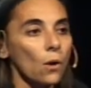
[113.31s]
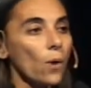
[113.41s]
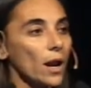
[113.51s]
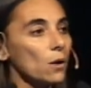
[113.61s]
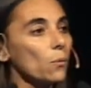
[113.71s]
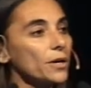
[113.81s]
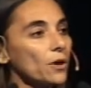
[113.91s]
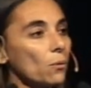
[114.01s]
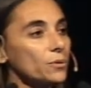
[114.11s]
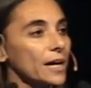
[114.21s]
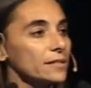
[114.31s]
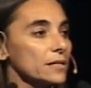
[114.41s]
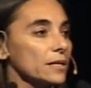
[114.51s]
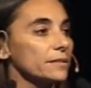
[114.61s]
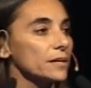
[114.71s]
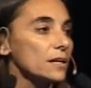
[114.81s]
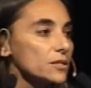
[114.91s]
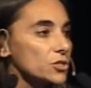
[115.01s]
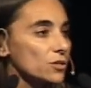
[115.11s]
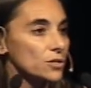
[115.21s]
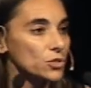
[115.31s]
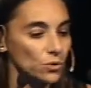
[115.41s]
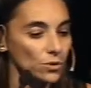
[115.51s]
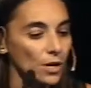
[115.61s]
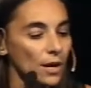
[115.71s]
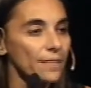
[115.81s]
Well, we know that in the literature